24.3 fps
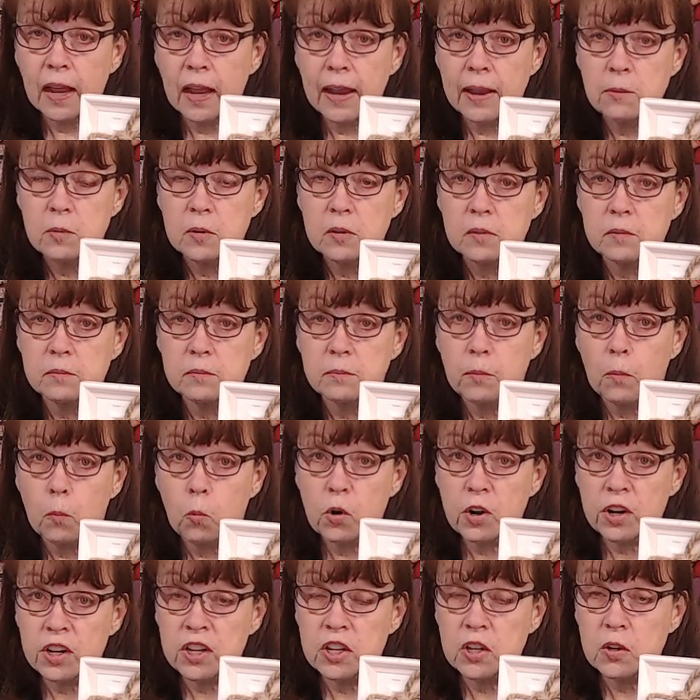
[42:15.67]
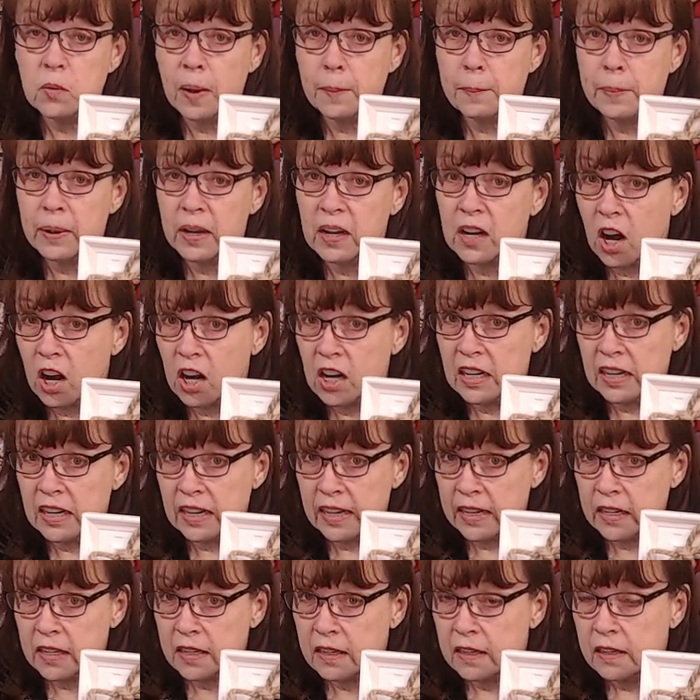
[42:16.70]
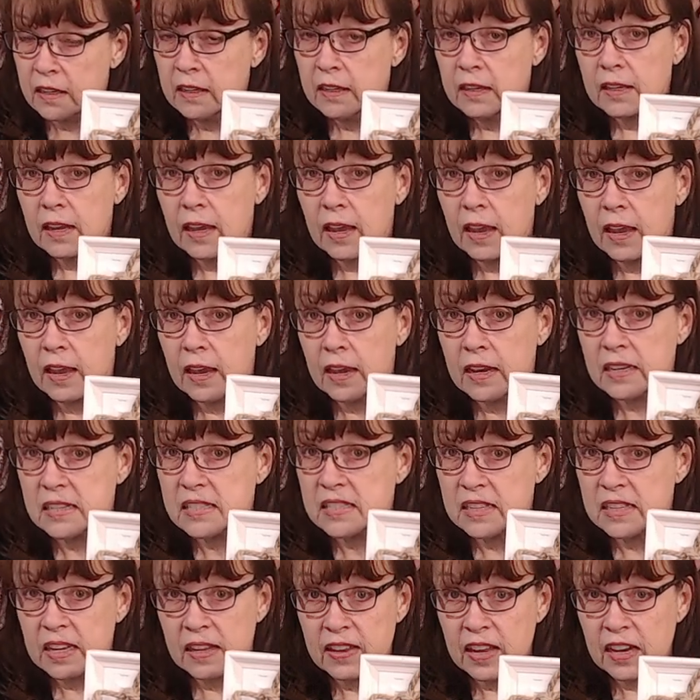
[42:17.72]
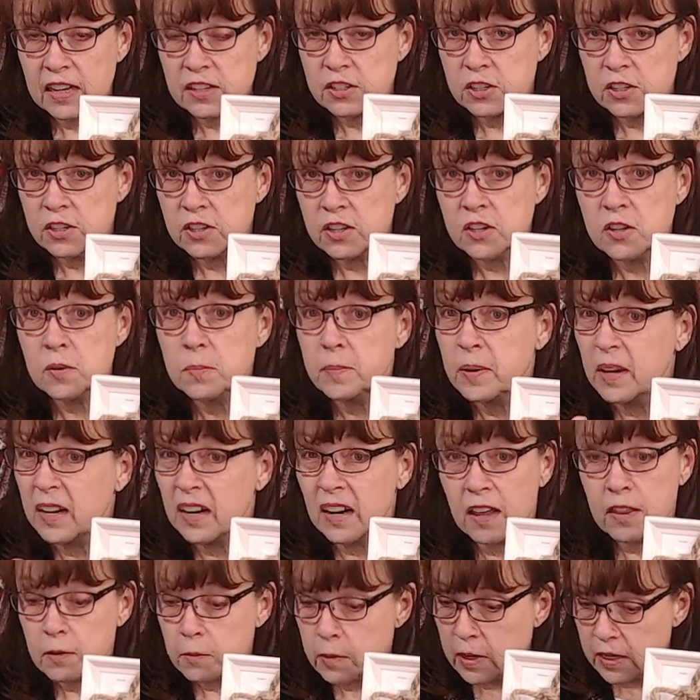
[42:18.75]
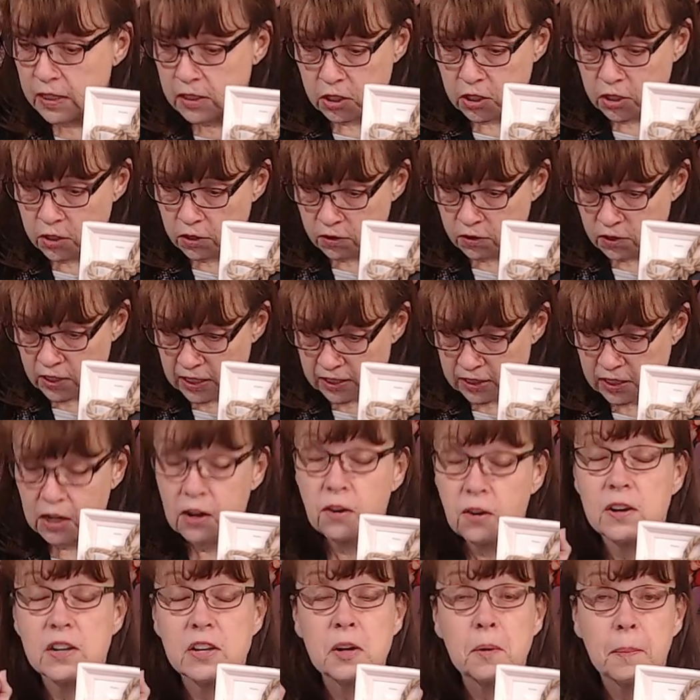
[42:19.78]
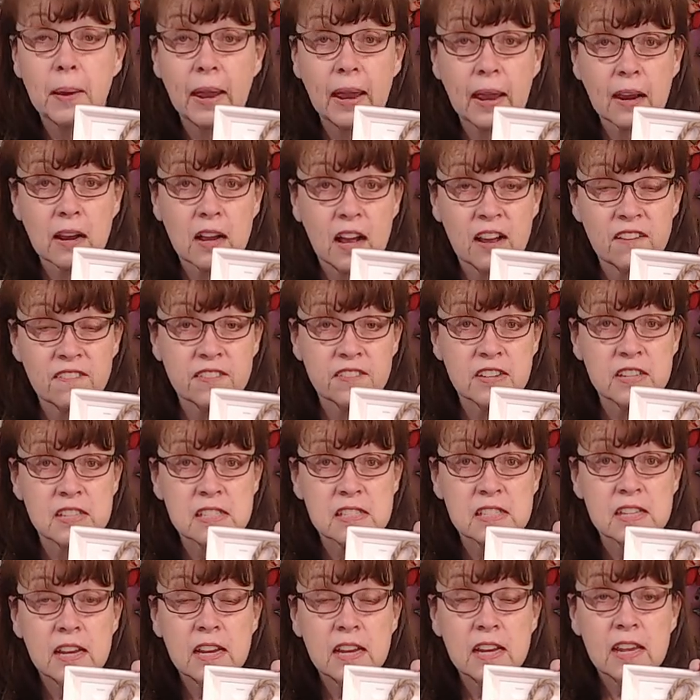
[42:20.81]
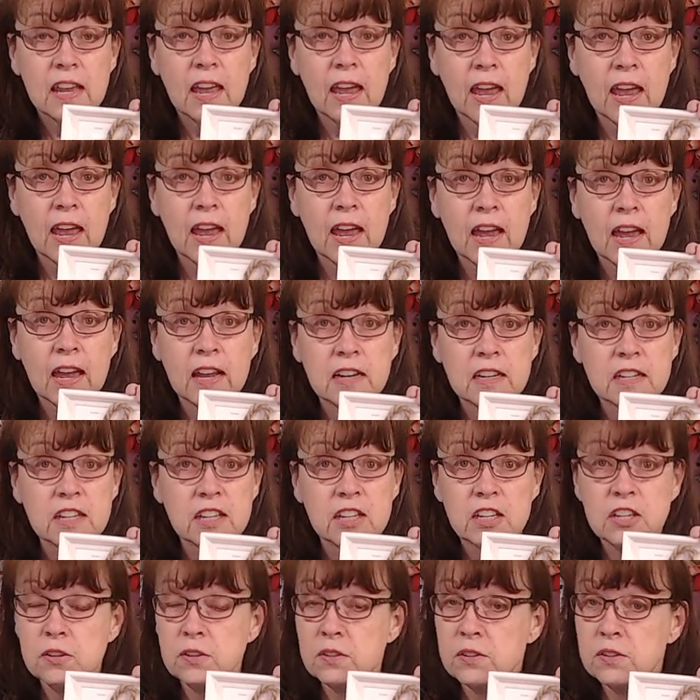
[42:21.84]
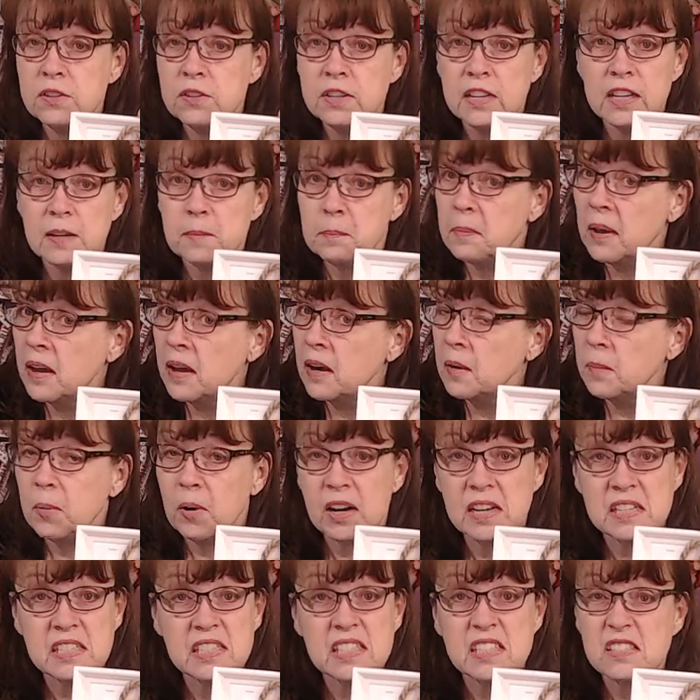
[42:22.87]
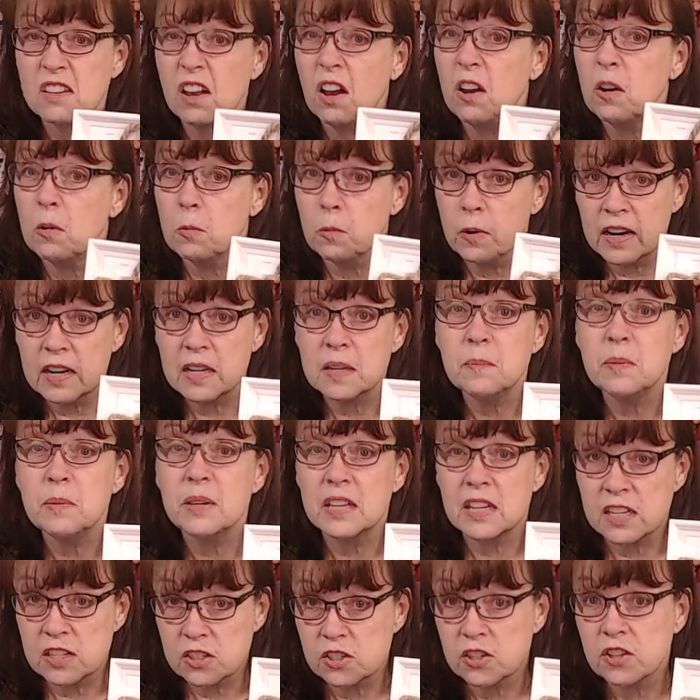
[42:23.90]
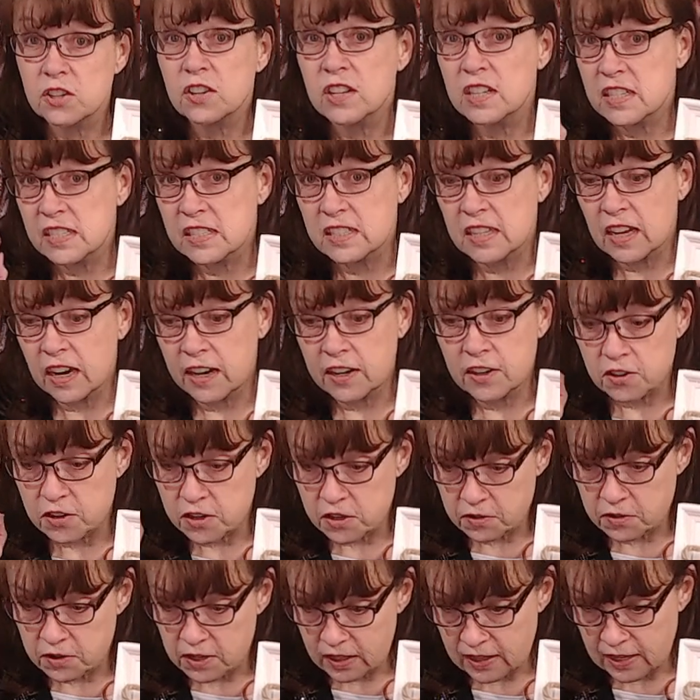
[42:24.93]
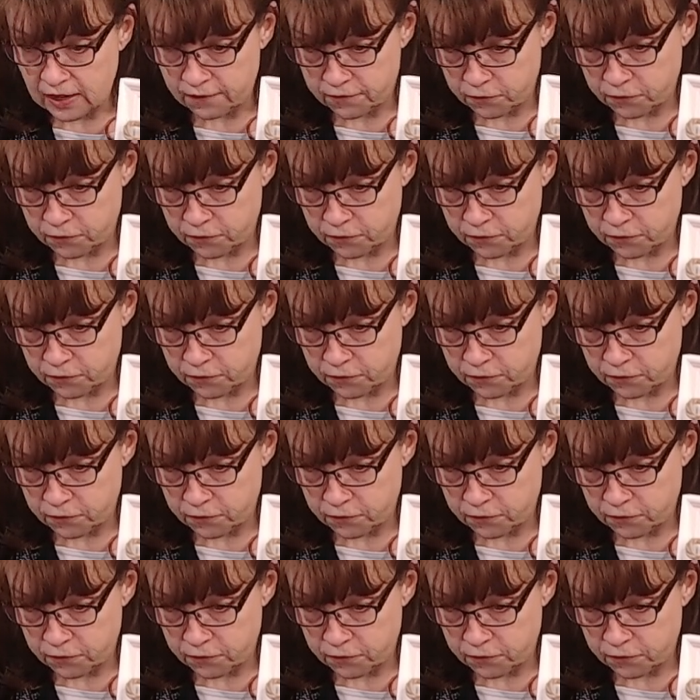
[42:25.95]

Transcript: I will work you up a cart link and send that to you, but otherwise you need to go in your back office and you get better prices already because you're a designer, you get that